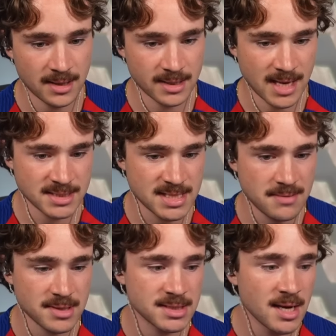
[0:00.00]
Like, that
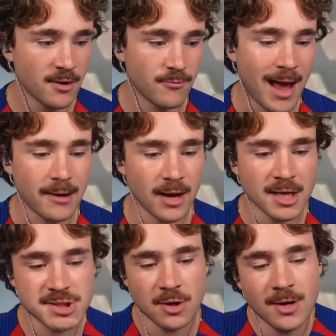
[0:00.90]
team is... Right.
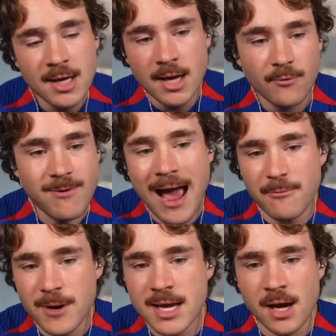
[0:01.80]
Also,
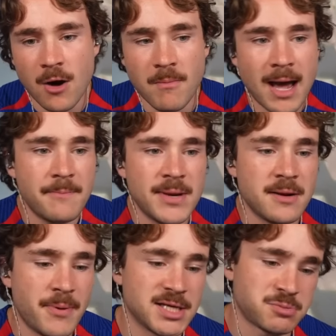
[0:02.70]
Rodrigo might be the
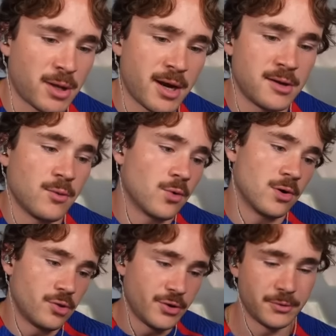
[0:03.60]
best player in the
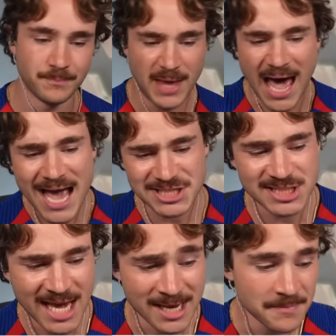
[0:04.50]
world, dude. I
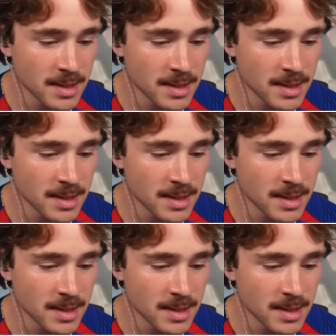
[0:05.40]
said it.